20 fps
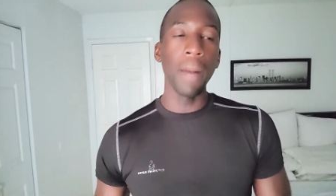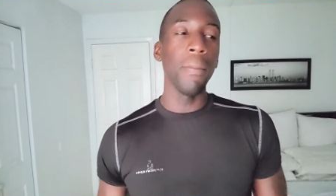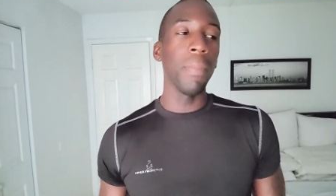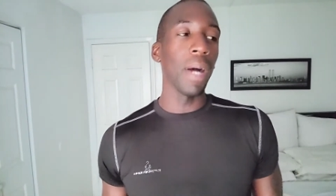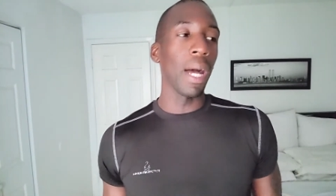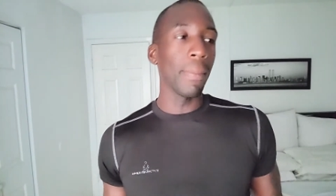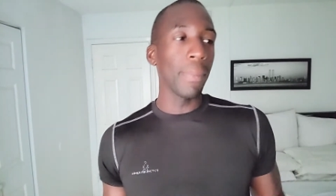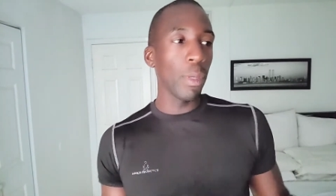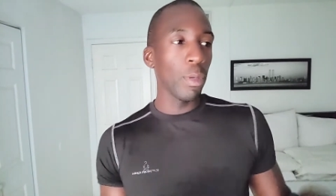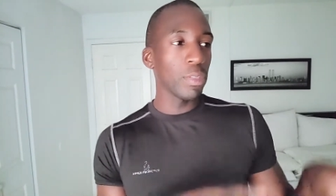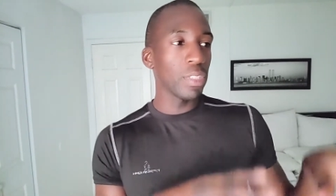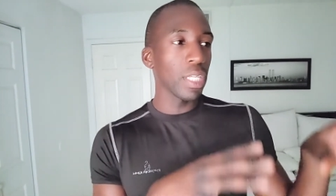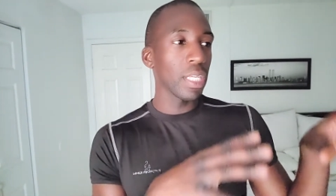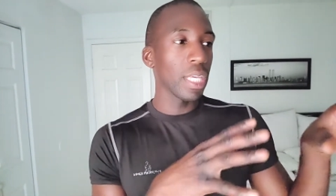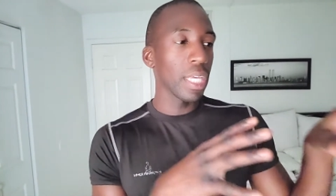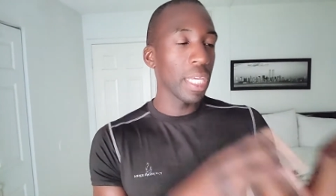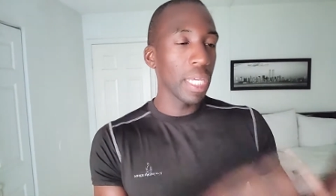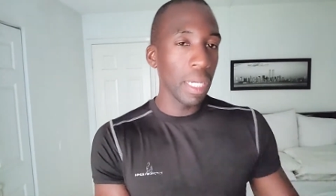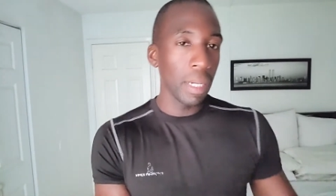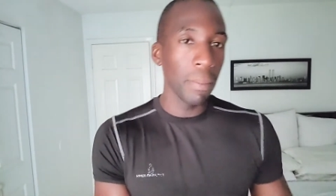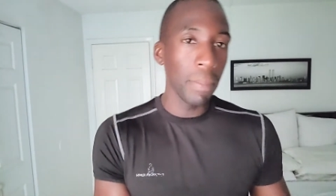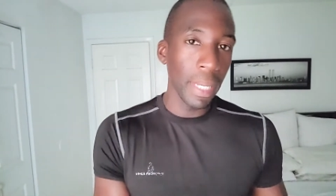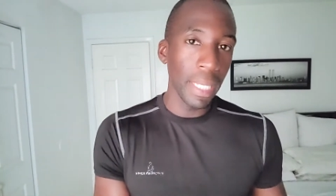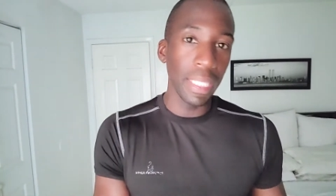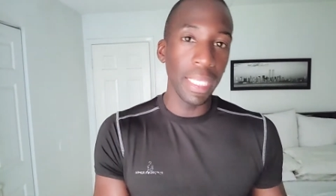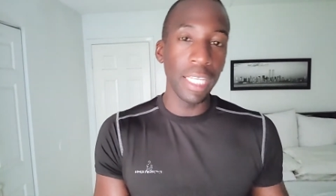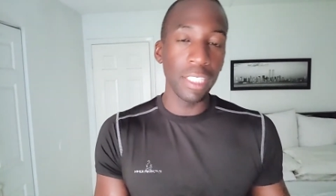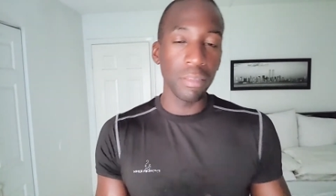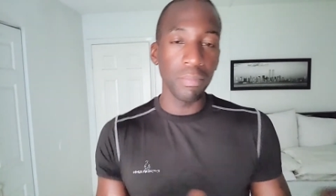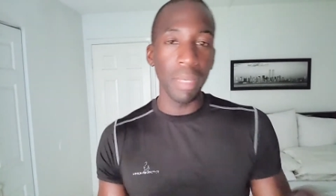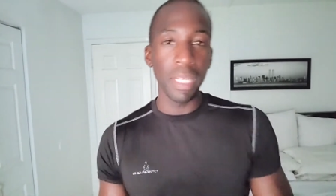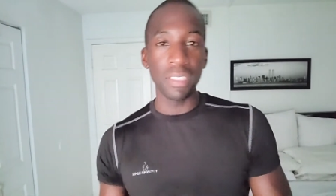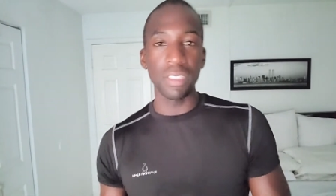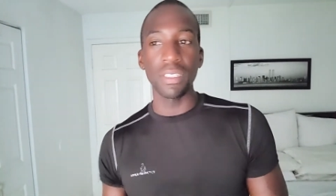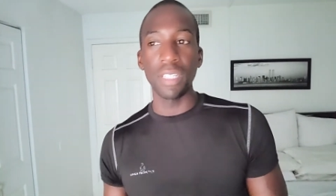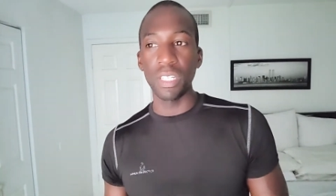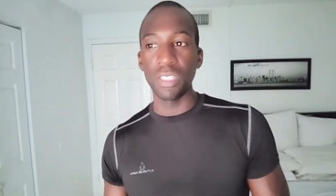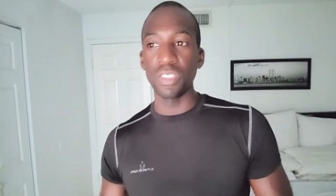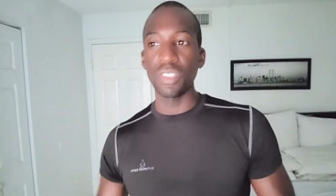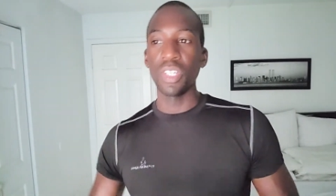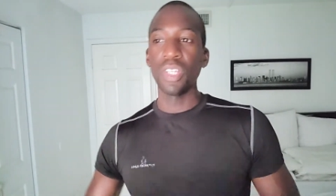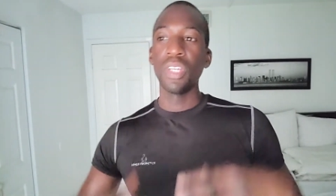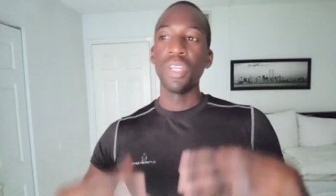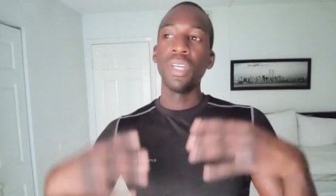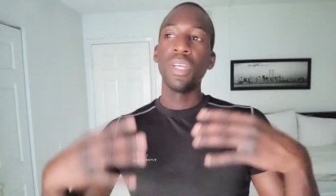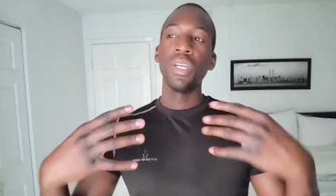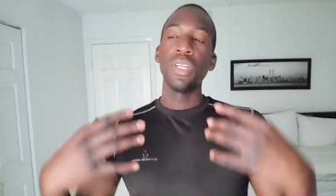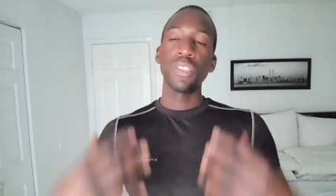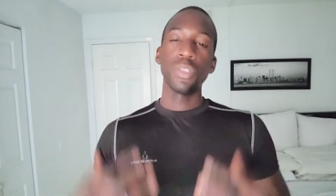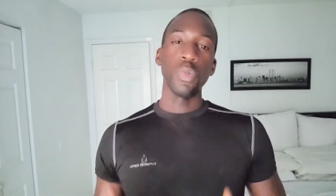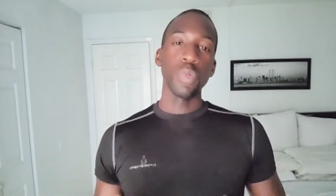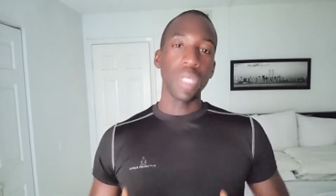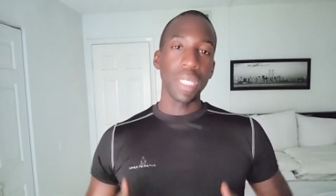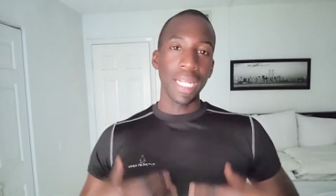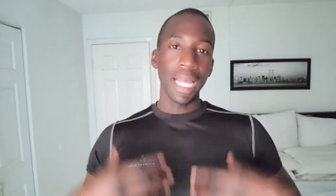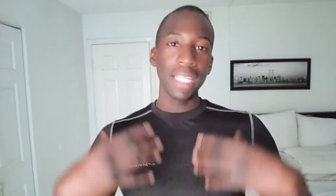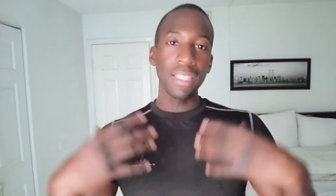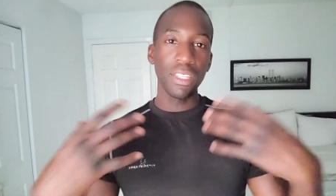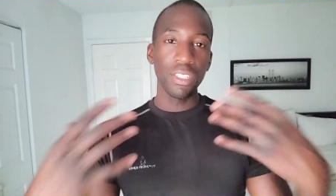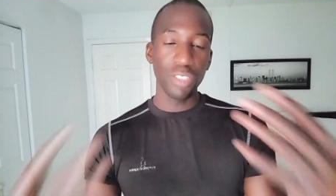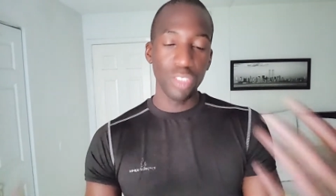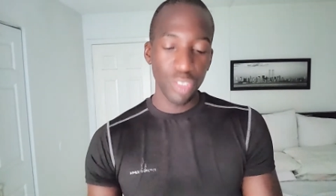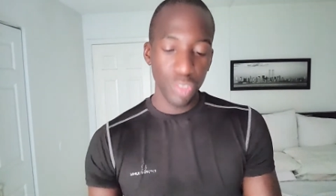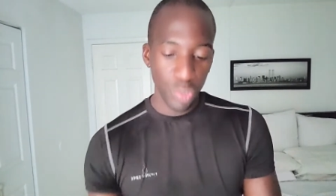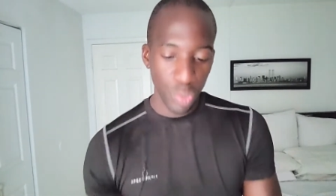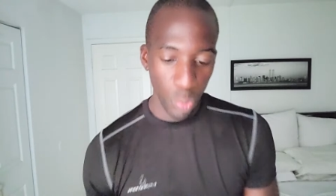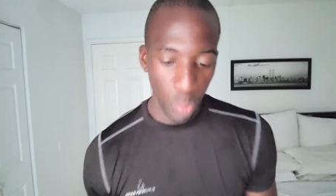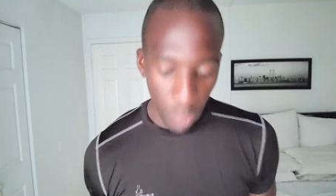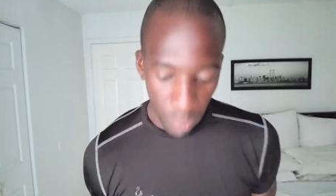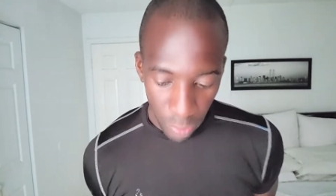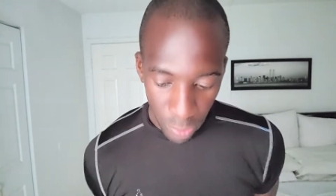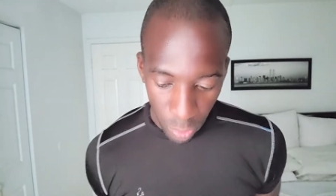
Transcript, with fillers: But I'm using him in his message to get out this truth.